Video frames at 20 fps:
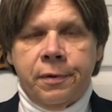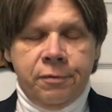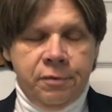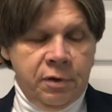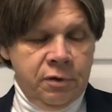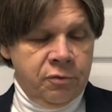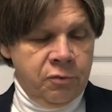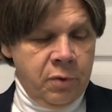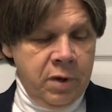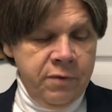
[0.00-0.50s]

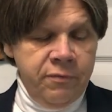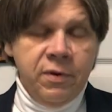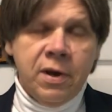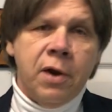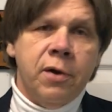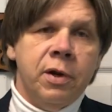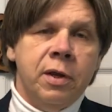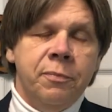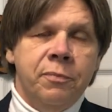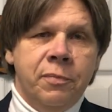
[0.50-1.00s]
since we've
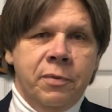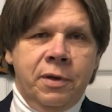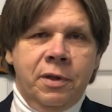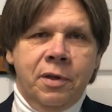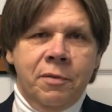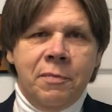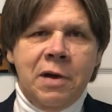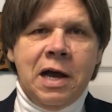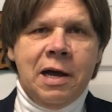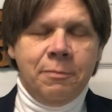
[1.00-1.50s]
known him in
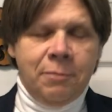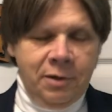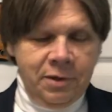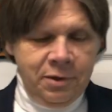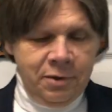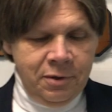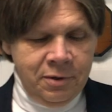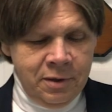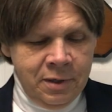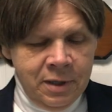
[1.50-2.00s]
the Bible
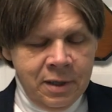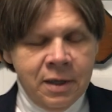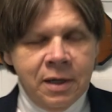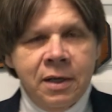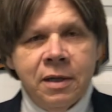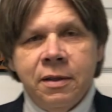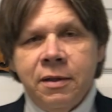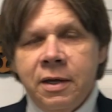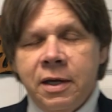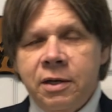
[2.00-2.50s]
here,
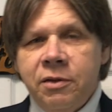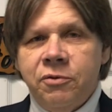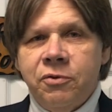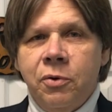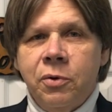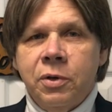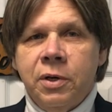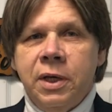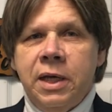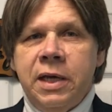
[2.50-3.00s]
that he's
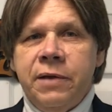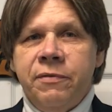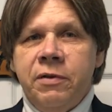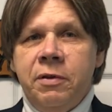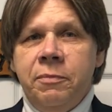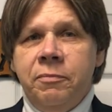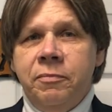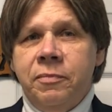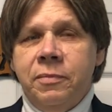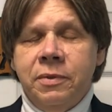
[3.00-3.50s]
going to give
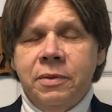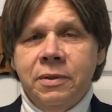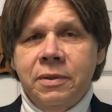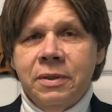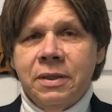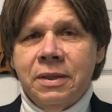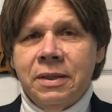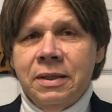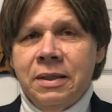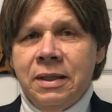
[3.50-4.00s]
him
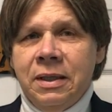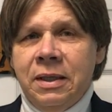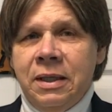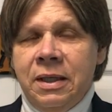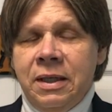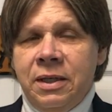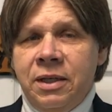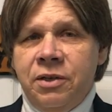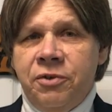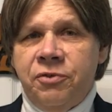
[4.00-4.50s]

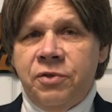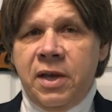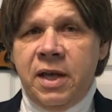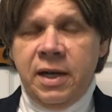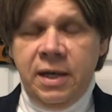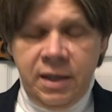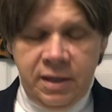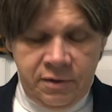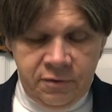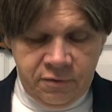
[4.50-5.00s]

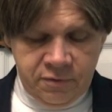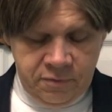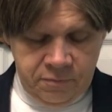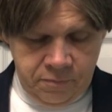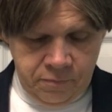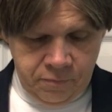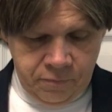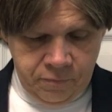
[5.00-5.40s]
descendants.